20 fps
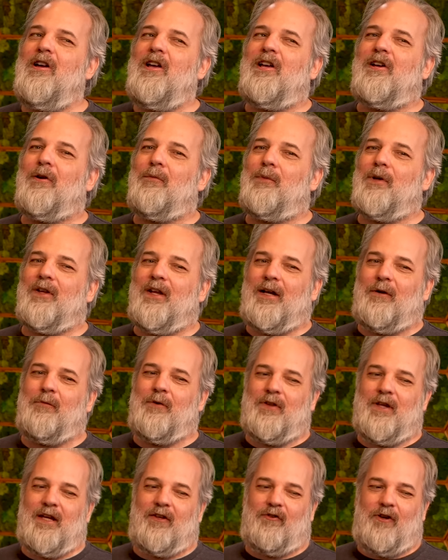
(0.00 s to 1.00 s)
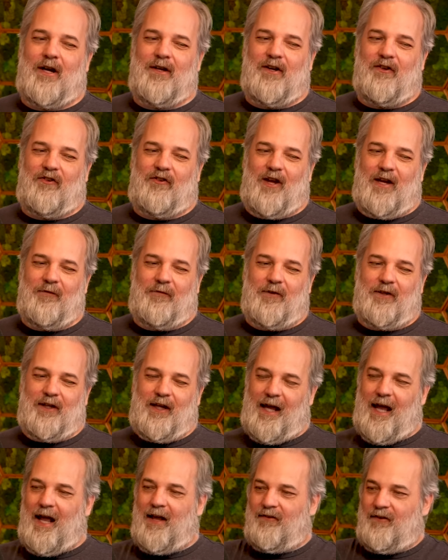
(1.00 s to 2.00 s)
it'll be like when they tried to siphon
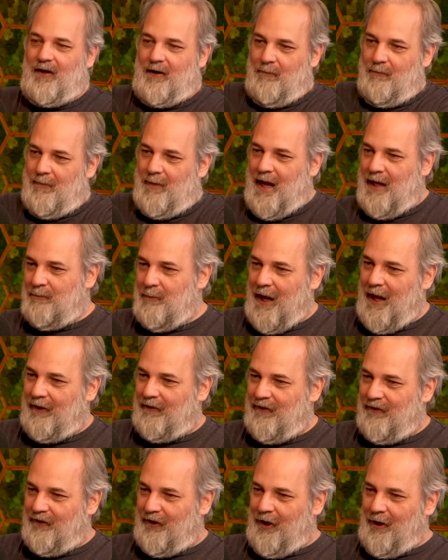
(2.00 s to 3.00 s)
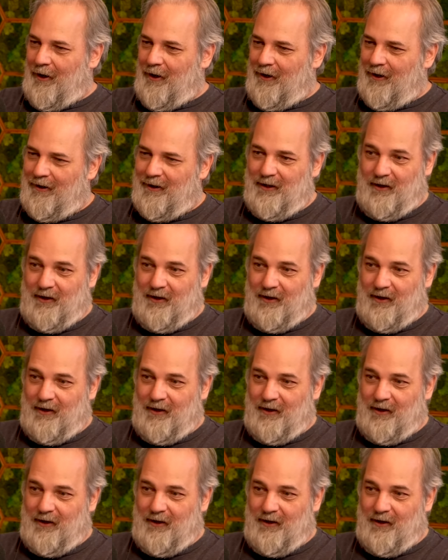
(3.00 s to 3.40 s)
gas out of Mad Max's car.